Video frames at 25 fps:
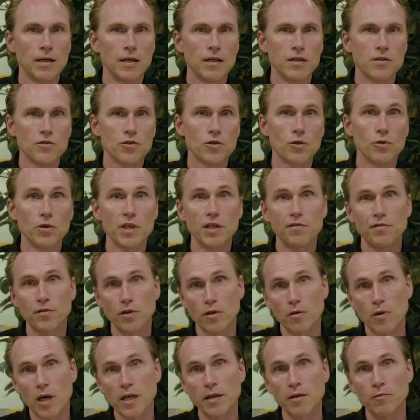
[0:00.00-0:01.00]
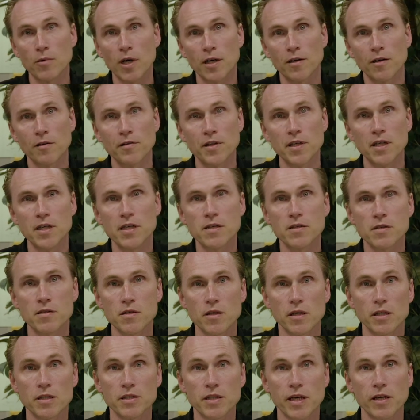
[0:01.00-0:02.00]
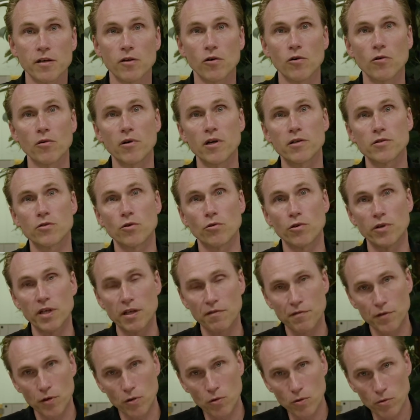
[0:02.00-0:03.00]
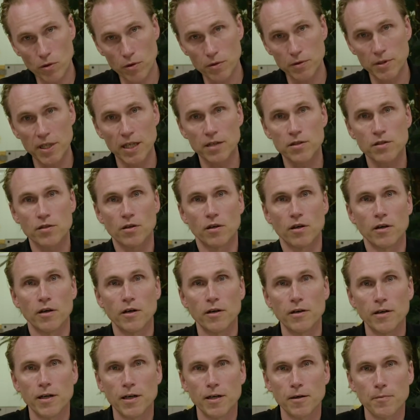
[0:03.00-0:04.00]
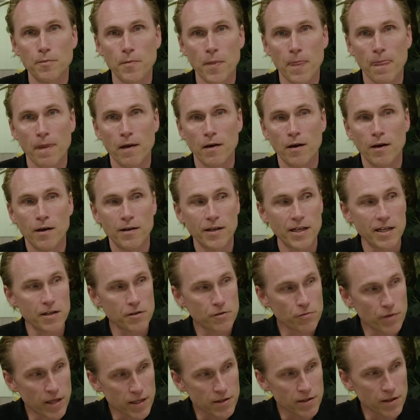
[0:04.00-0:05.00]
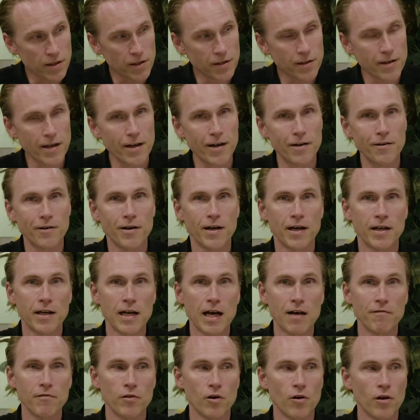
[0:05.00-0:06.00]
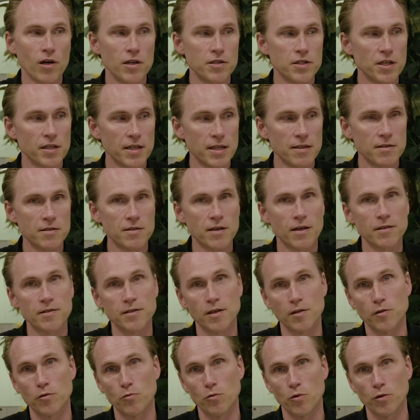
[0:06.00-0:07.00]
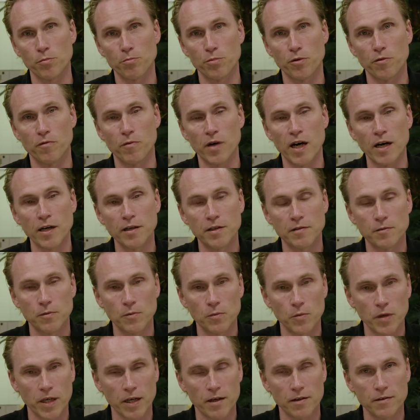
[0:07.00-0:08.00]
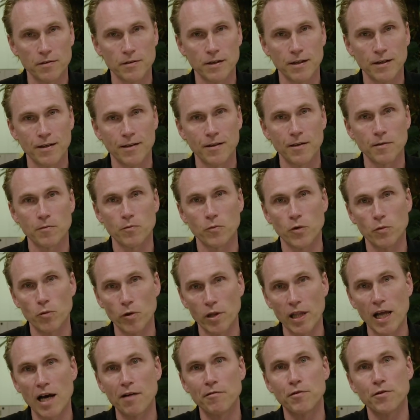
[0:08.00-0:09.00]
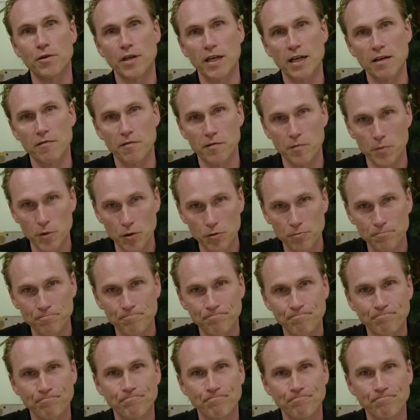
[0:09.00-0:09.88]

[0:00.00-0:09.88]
So if you're one of these stakeholders, or if you just are interested in the area and have knowledge and insight that you would provide here, we would like to hear from you.